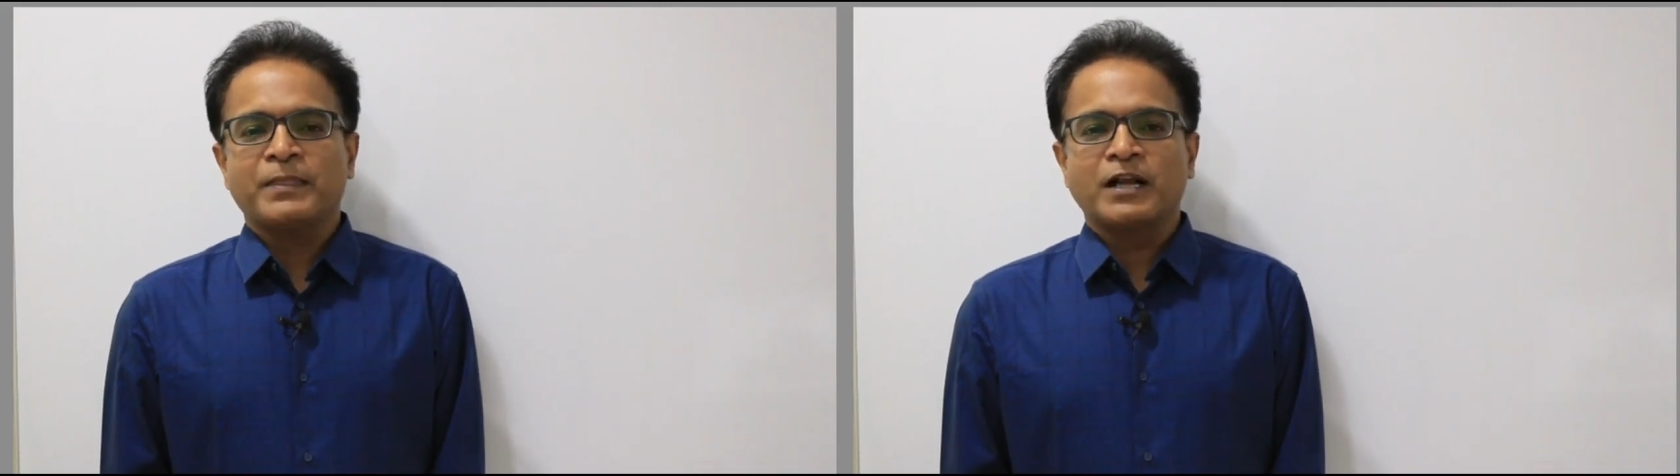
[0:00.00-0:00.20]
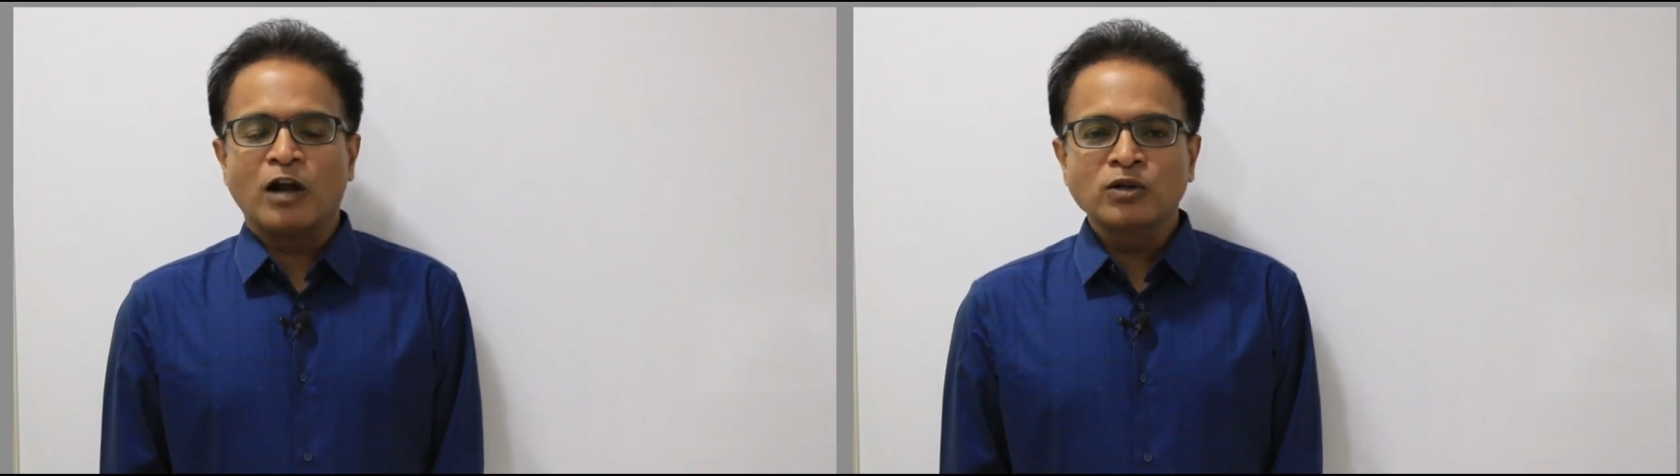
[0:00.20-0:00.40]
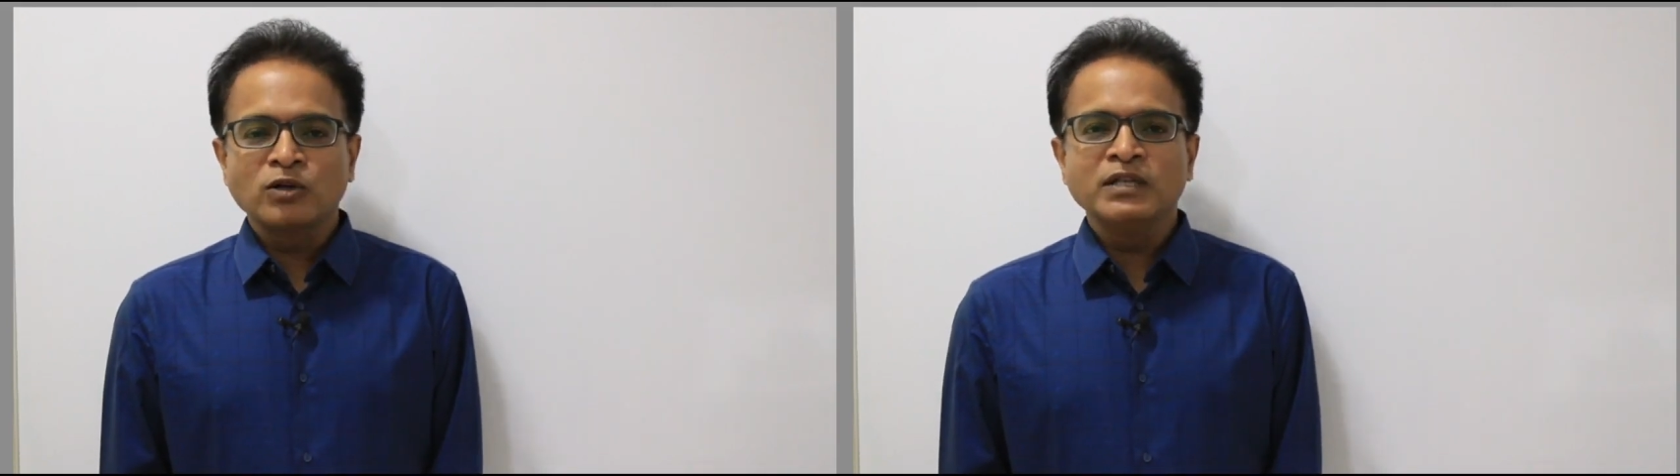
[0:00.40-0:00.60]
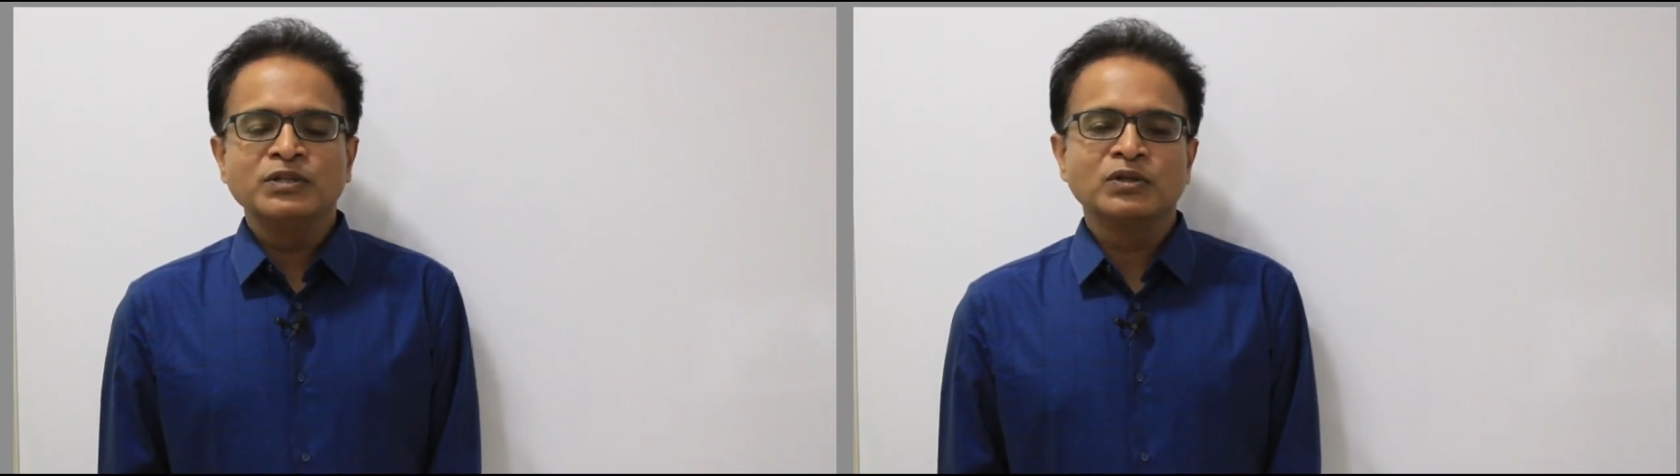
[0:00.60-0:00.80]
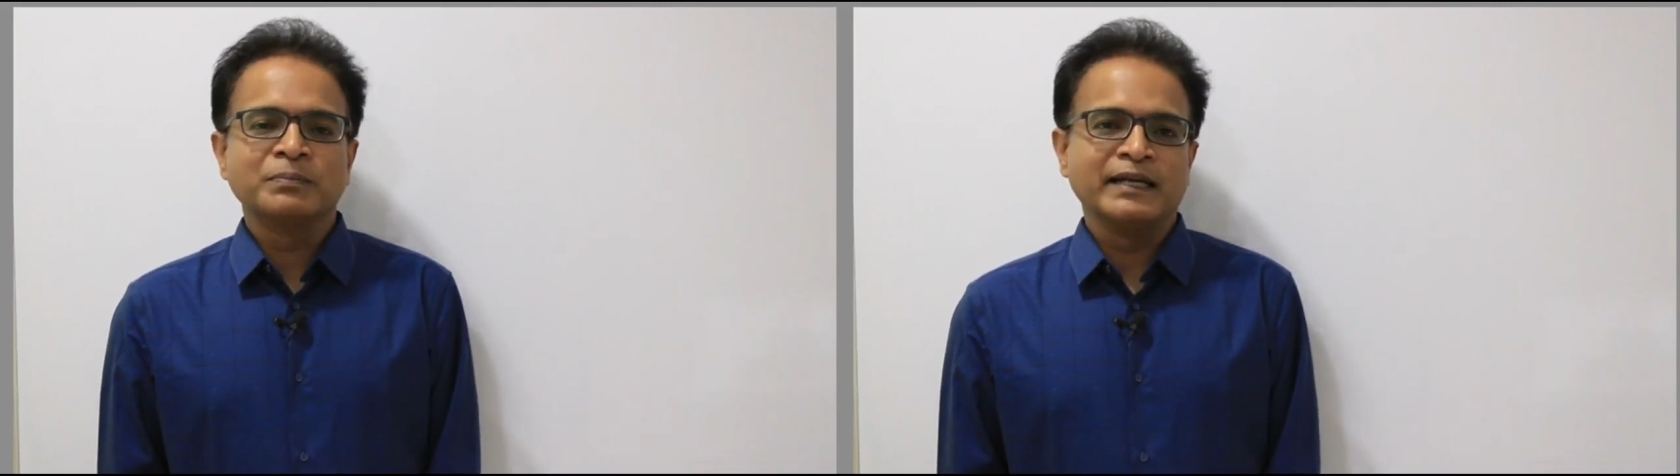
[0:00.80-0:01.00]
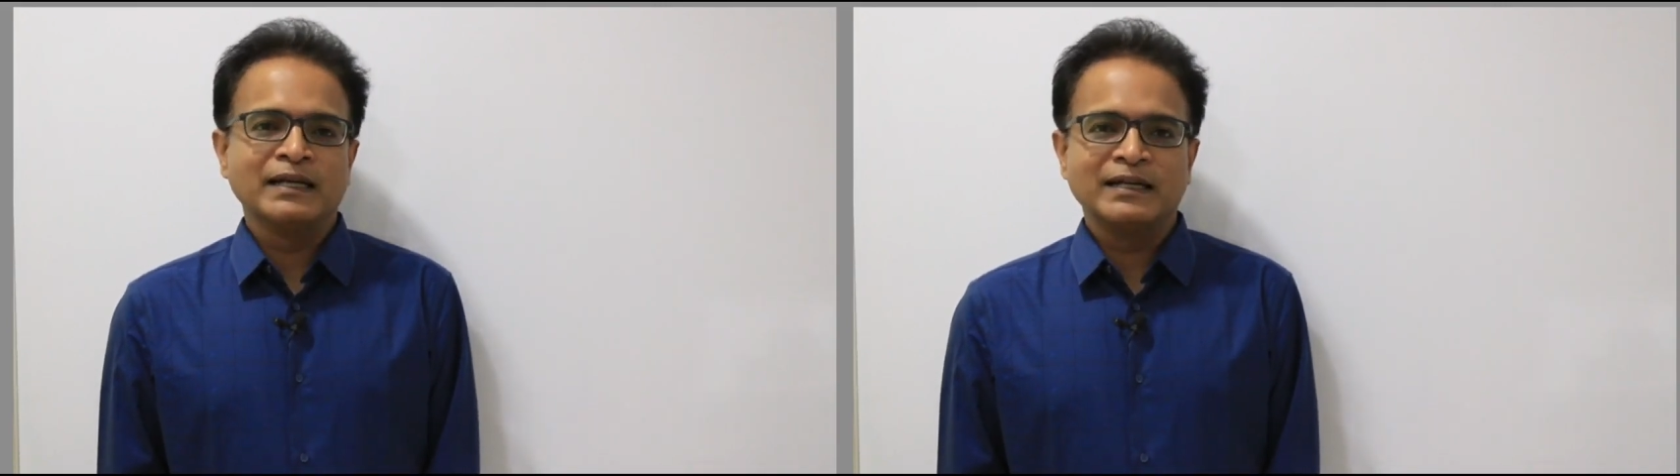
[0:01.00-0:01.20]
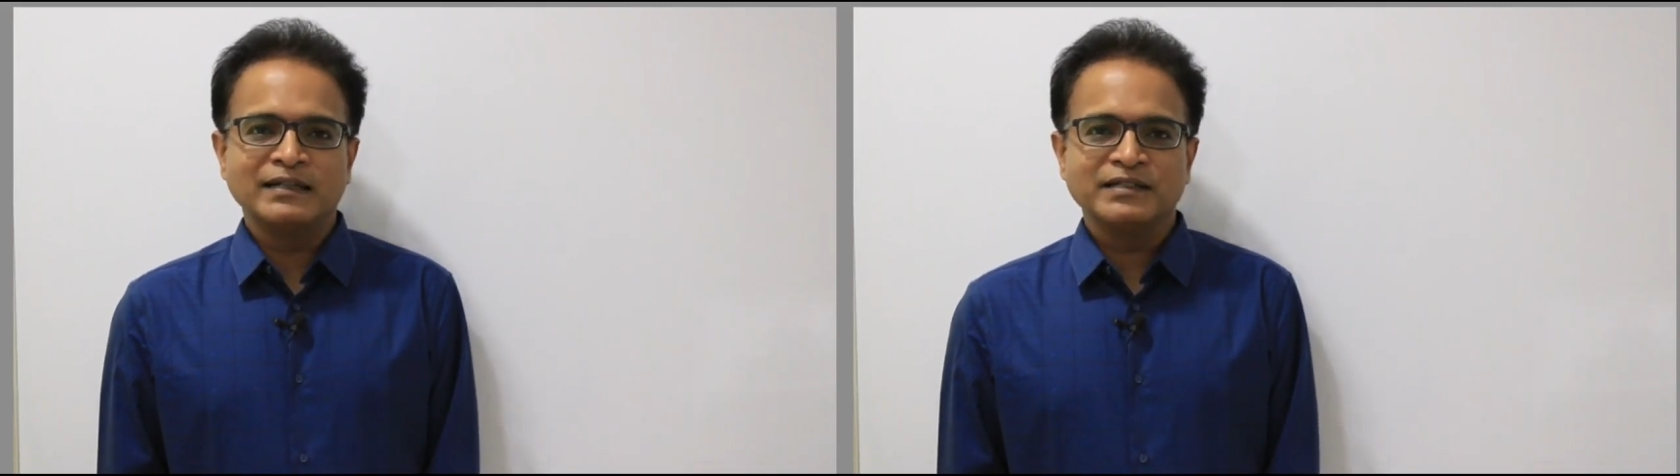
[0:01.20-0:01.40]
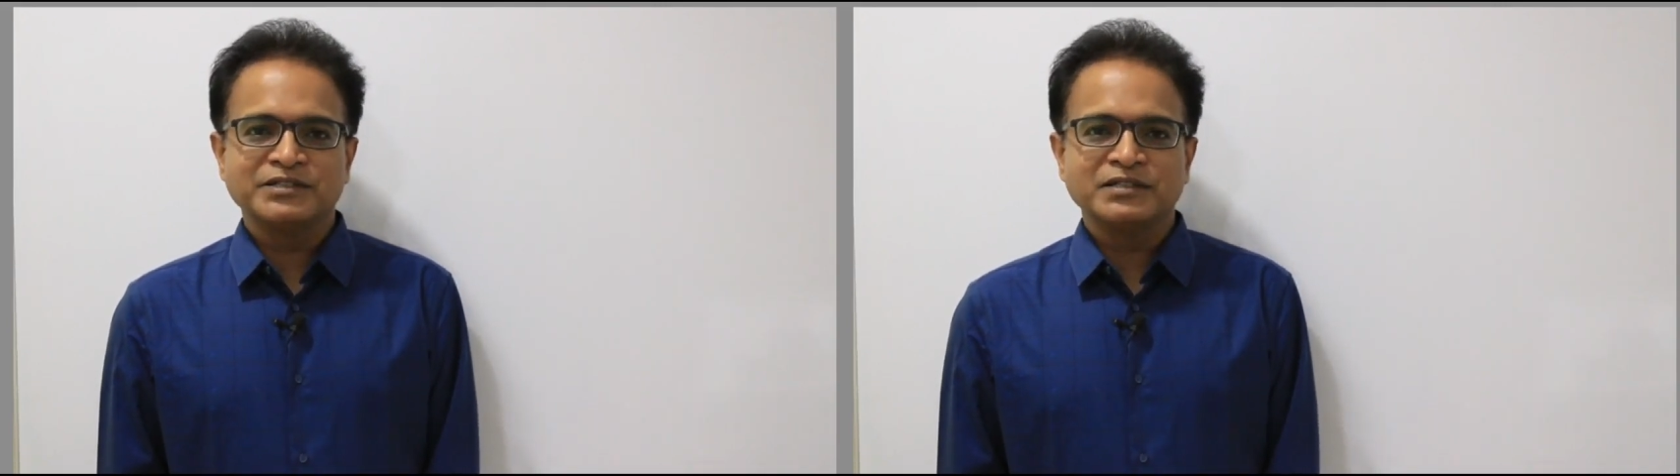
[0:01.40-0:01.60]
not only your medical
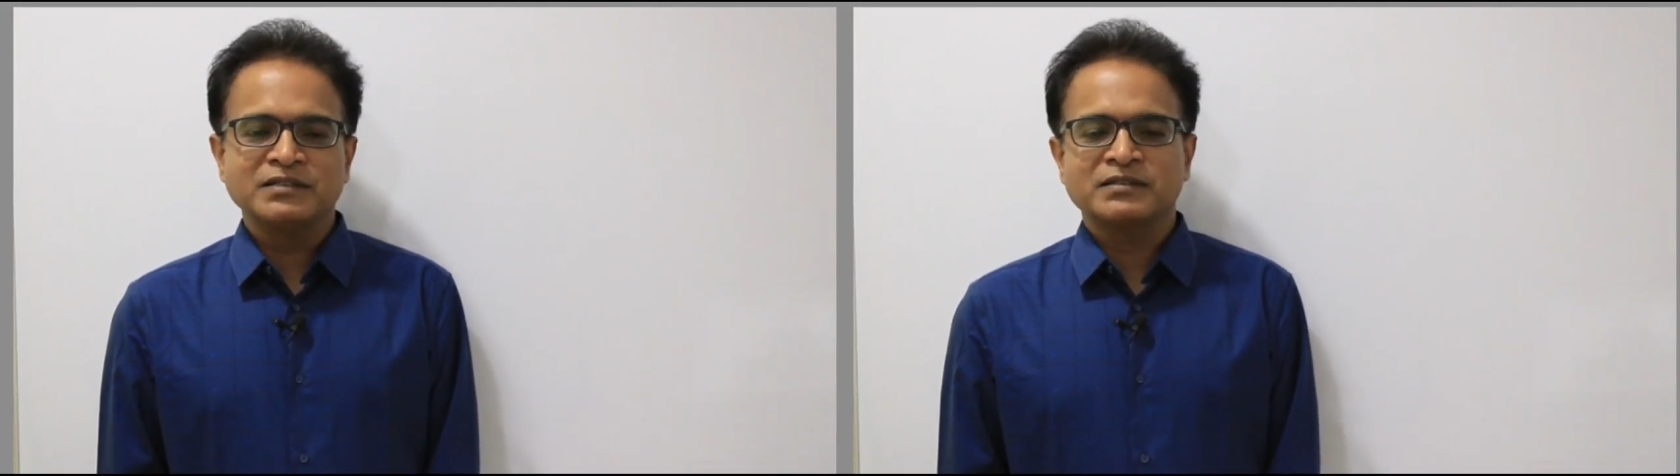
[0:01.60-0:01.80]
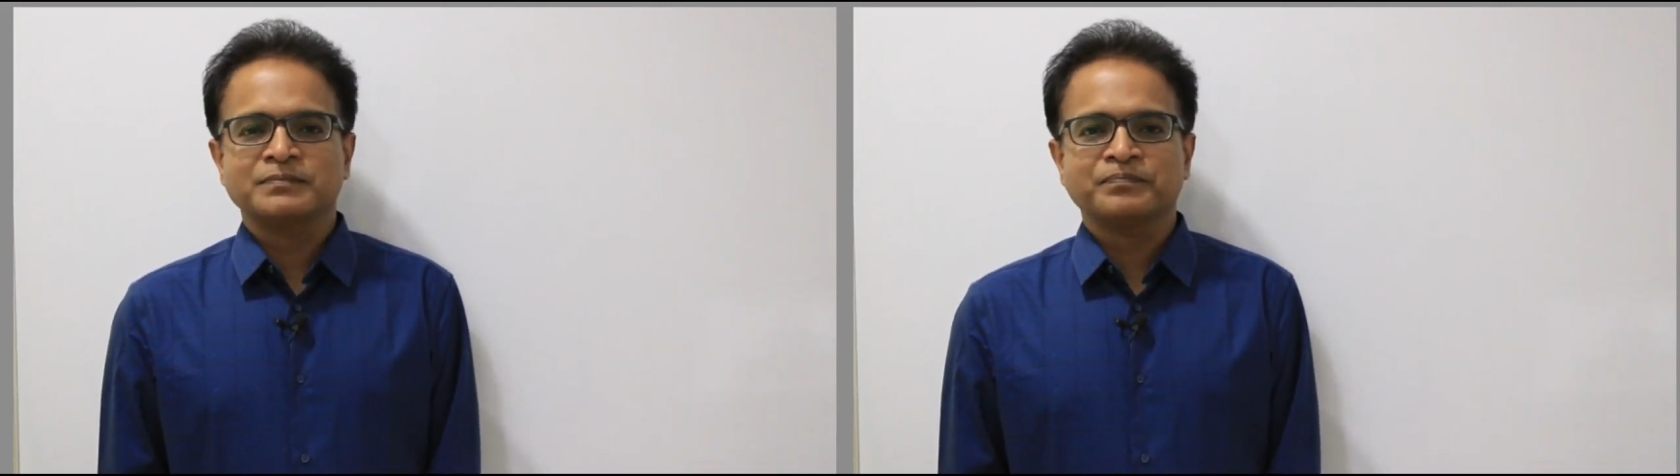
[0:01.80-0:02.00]
conditions